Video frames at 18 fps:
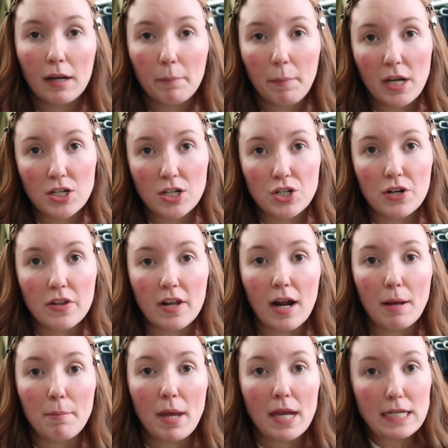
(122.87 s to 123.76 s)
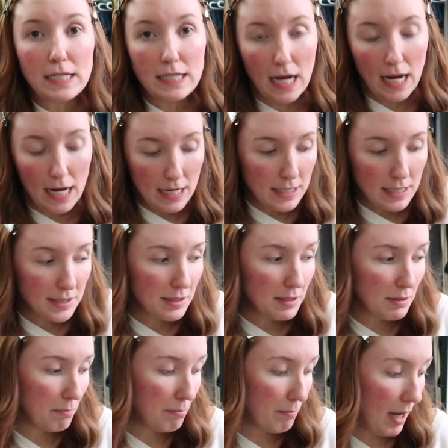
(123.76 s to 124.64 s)
of make sure that I
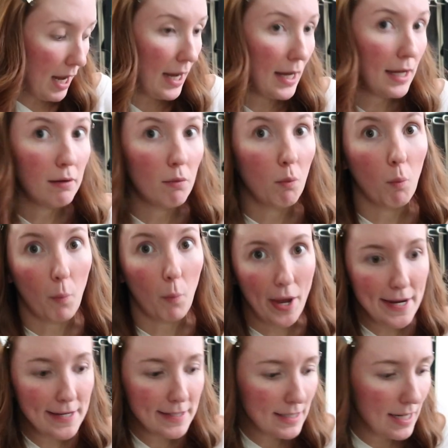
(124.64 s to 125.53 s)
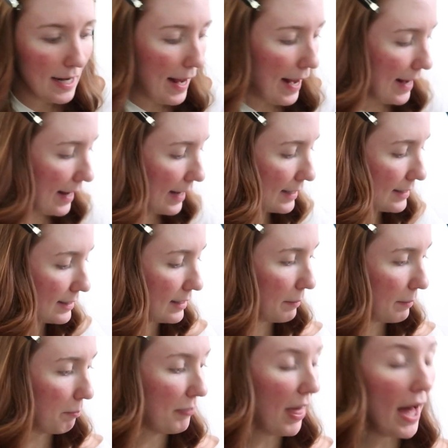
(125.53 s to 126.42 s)
maintained my weight and
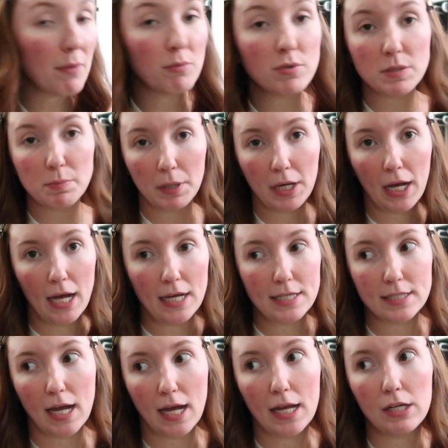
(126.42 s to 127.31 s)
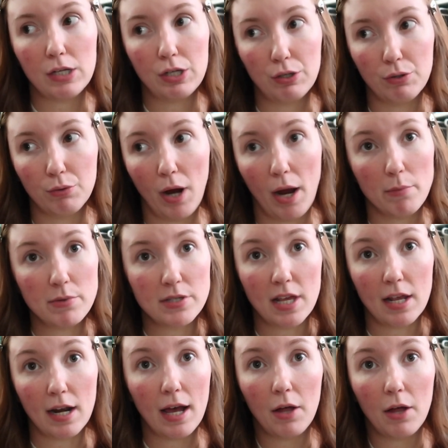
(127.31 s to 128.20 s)
that was because I knew I
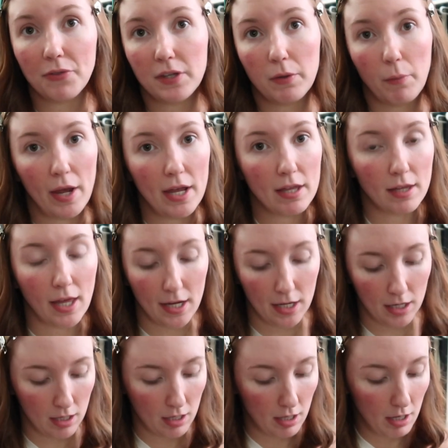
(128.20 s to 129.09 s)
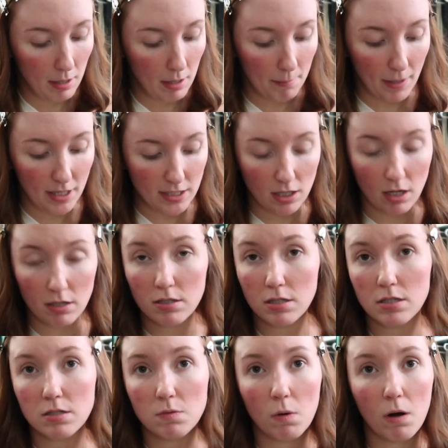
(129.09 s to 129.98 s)
was at a healthy weight like my
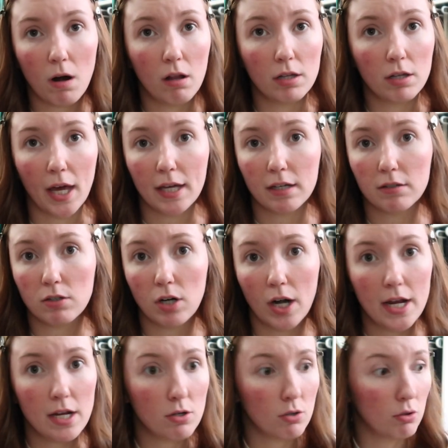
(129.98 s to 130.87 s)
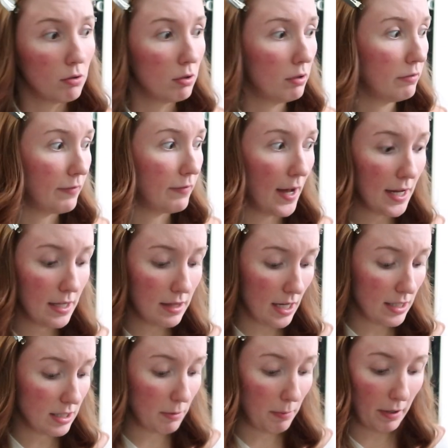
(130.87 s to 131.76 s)
doctors were all like great cool fine
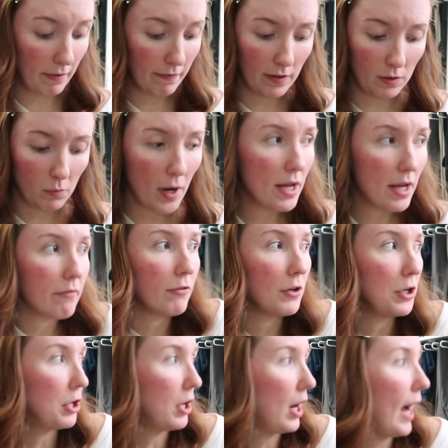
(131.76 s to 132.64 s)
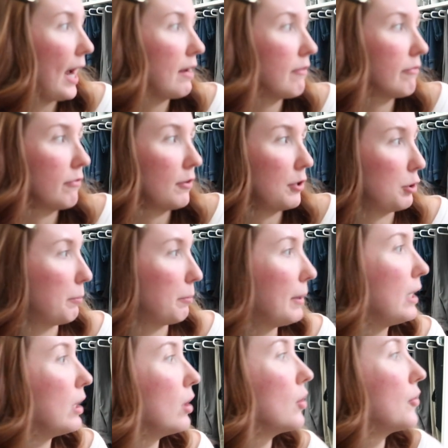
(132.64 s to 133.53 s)
that's a perfect weight for your height for your
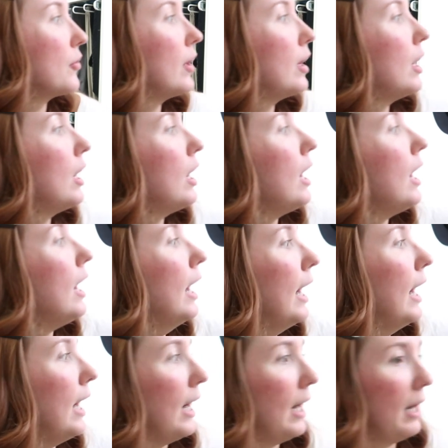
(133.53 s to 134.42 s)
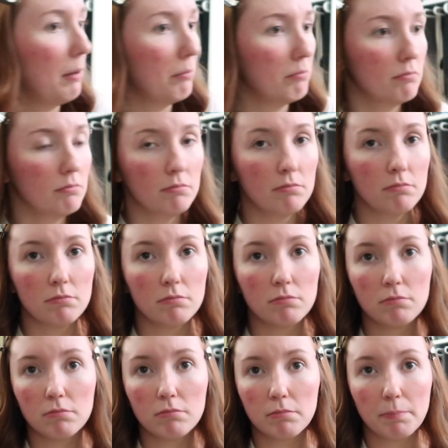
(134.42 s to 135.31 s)
build um,
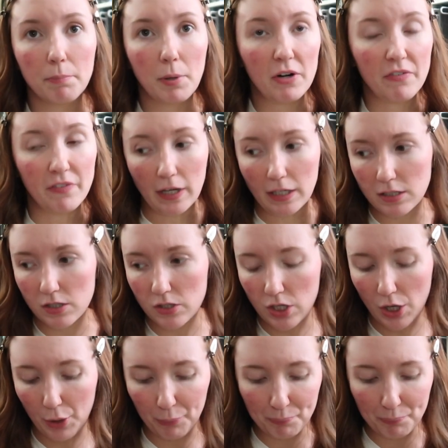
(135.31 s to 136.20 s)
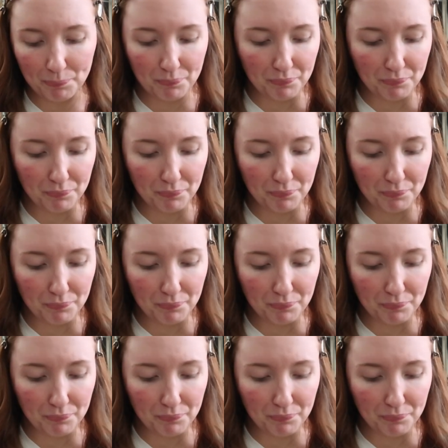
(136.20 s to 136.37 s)
perfect. So